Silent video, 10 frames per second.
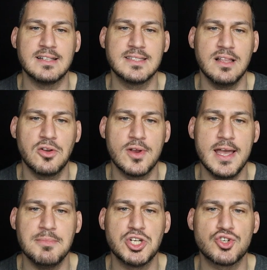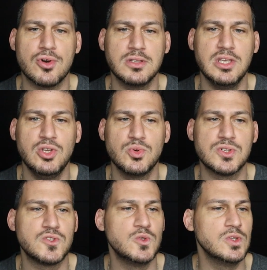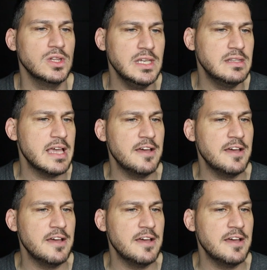on Telegram instructing users to delete